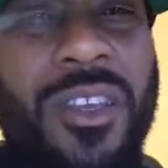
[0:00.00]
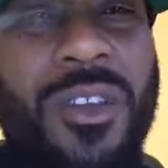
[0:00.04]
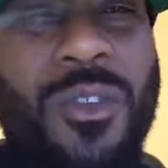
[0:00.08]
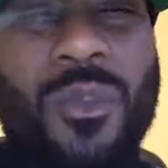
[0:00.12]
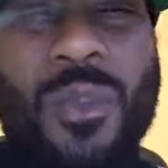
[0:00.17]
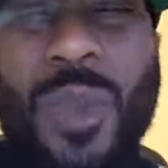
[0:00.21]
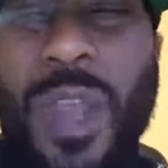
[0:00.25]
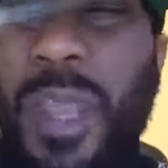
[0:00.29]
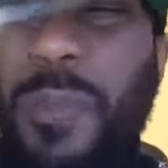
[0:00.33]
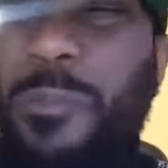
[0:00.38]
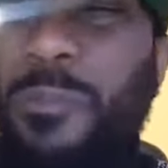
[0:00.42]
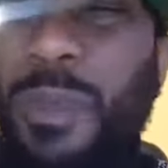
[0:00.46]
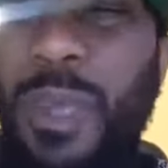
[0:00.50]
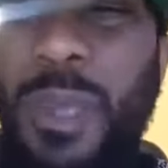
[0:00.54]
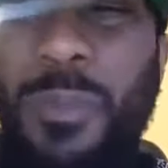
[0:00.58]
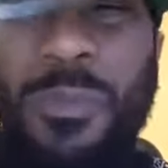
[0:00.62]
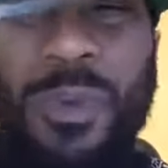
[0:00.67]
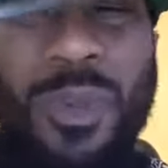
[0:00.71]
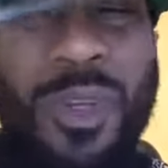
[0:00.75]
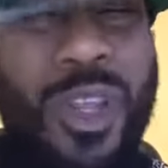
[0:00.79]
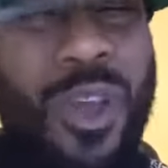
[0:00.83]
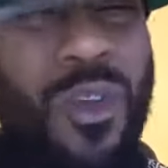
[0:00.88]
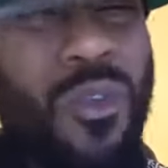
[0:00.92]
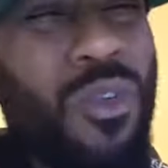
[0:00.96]
Great
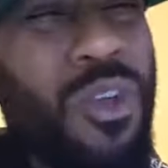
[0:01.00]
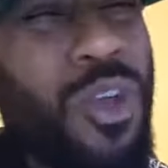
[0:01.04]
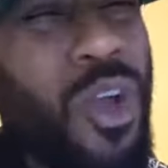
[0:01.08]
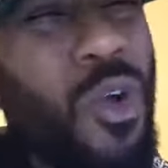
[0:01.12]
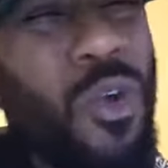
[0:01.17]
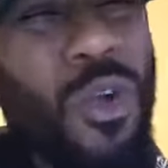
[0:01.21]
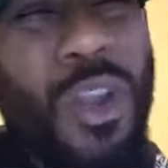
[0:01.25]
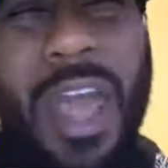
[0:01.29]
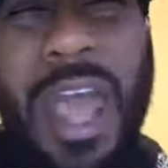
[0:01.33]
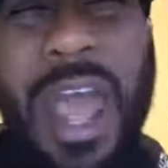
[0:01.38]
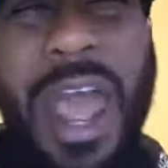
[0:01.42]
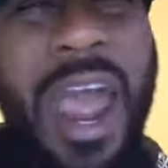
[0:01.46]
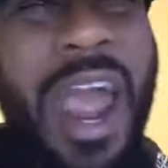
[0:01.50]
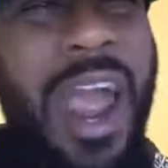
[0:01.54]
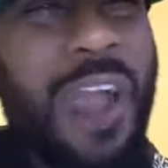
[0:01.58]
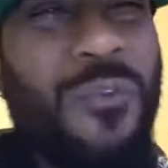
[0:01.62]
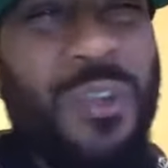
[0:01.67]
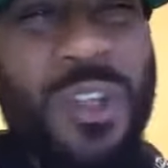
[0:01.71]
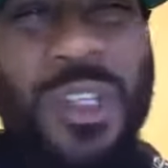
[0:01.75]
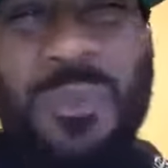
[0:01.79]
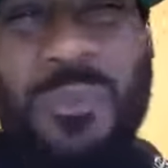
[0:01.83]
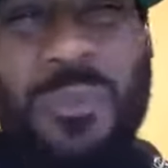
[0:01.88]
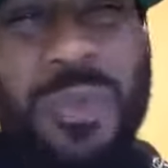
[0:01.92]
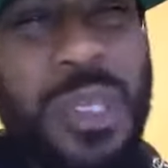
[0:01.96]
people don't go to
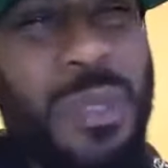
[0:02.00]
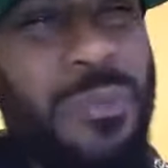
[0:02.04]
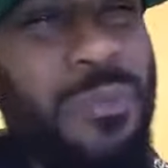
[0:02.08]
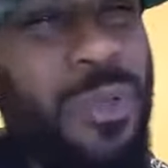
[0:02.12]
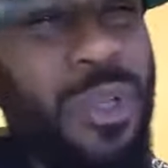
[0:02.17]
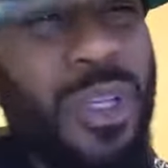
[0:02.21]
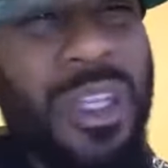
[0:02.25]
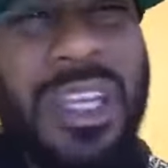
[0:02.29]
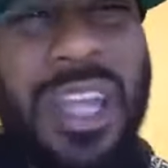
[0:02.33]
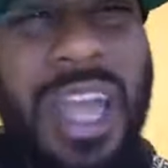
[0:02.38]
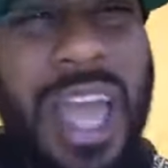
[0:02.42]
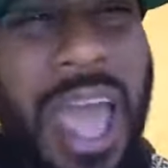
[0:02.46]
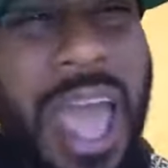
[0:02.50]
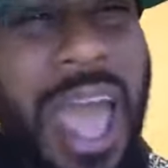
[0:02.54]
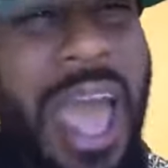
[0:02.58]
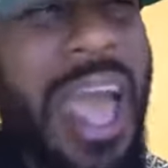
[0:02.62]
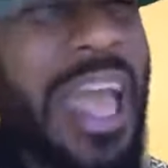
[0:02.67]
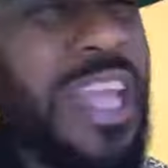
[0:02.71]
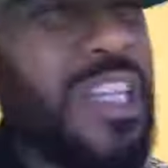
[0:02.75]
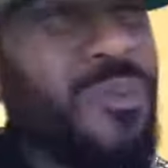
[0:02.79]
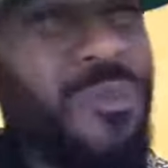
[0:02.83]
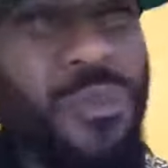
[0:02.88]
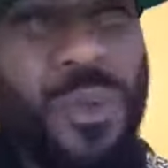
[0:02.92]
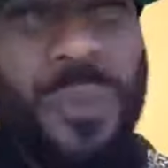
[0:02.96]
average people and
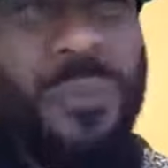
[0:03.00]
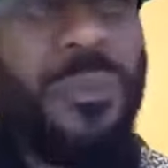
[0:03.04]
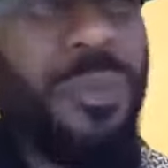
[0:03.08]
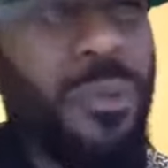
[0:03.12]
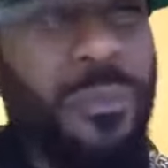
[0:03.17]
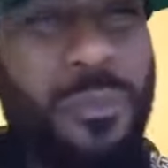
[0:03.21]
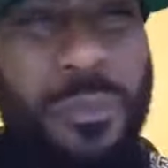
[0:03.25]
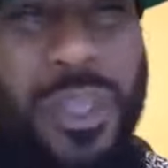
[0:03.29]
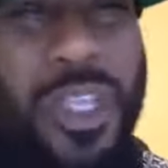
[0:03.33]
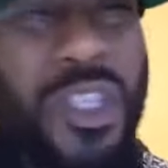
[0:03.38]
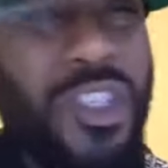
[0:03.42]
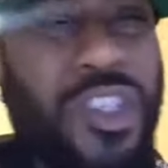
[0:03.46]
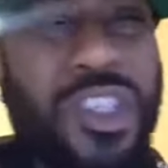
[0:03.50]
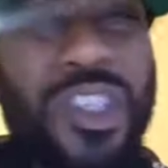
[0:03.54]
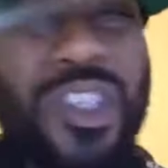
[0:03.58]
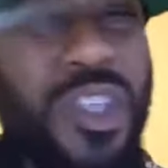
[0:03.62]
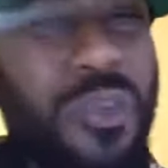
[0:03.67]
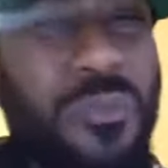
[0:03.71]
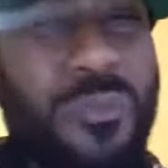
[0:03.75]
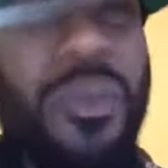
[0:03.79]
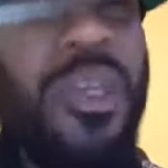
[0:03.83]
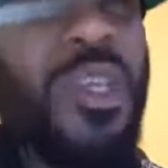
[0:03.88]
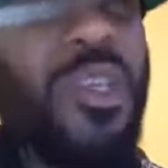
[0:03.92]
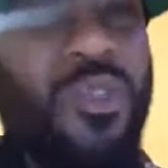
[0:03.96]
ask for permission to
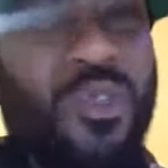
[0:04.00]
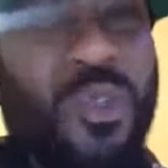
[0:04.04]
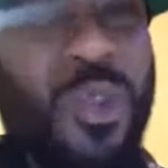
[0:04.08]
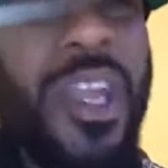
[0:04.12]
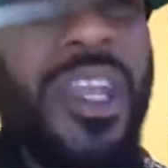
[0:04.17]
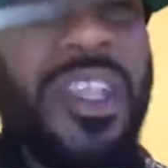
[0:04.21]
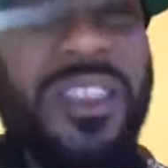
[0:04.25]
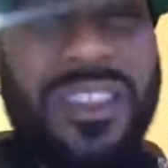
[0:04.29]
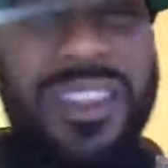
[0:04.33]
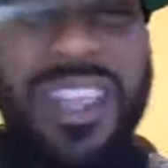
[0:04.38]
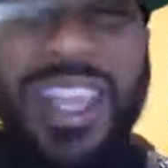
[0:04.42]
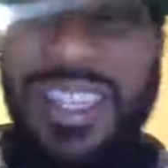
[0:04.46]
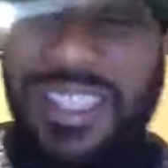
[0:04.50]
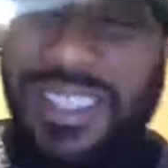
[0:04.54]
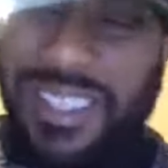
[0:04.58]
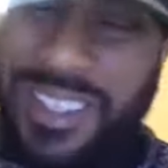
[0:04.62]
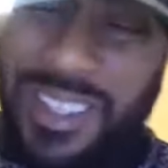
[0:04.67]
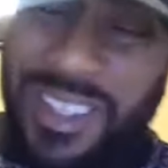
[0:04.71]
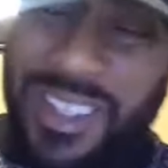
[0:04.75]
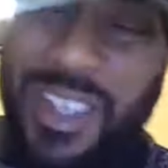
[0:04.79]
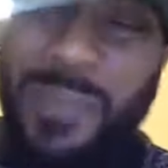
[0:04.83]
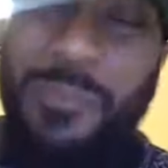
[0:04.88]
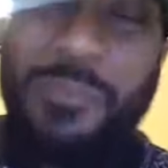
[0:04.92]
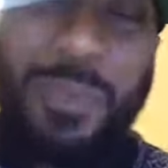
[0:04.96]
be great. They
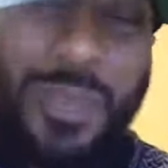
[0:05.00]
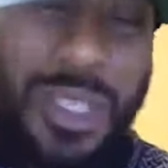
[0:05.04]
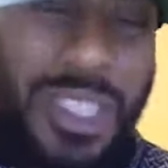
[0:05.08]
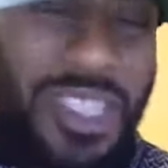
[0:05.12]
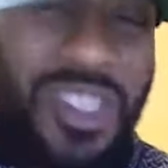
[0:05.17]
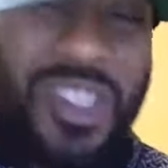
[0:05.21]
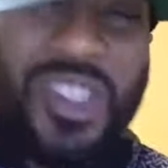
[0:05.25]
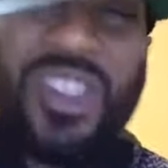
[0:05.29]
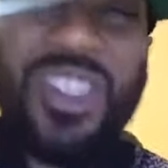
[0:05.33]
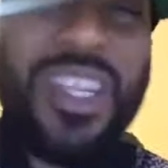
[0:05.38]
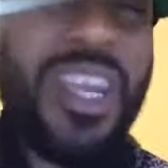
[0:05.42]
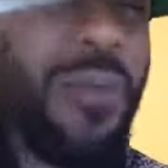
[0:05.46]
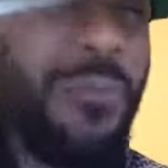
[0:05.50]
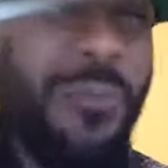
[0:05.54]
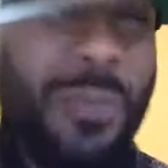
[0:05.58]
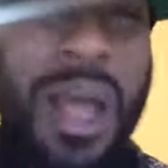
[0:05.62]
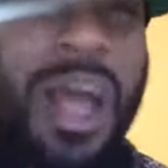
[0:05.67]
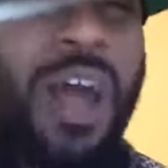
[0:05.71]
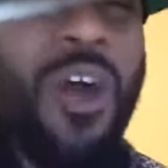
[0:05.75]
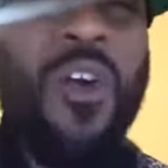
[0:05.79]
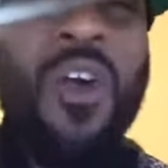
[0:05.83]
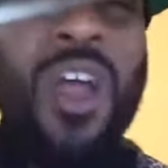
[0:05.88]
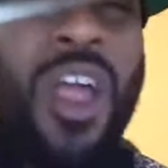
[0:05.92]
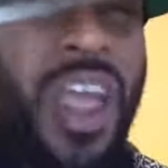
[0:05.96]
simply step
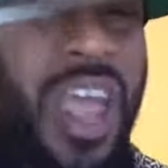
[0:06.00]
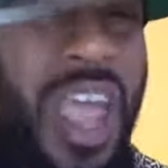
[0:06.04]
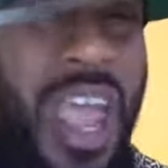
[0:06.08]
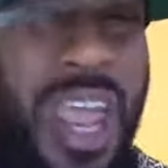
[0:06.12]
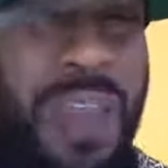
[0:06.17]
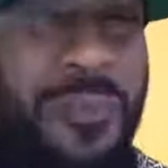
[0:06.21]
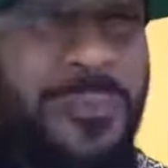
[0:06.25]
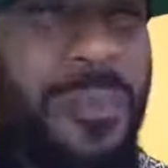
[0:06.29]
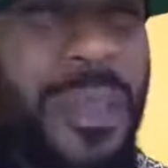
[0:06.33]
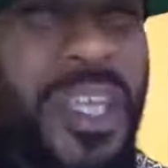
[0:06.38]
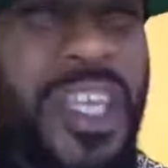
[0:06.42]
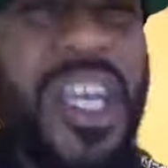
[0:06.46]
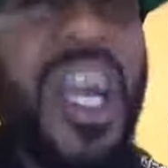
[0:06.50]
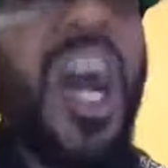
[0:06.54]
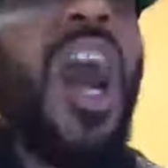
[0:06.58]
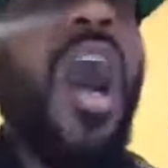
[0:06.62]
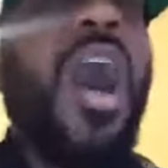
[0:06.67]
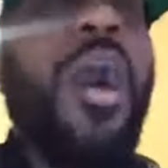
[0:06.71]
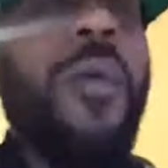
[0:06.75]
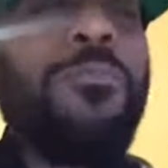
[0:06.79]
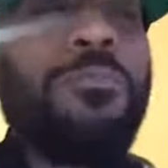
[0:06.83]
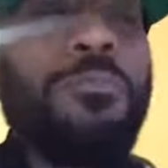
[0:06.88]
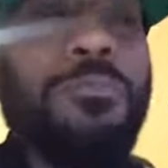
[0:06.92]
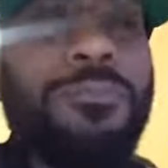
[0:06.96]
out and
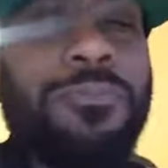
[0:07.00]
become.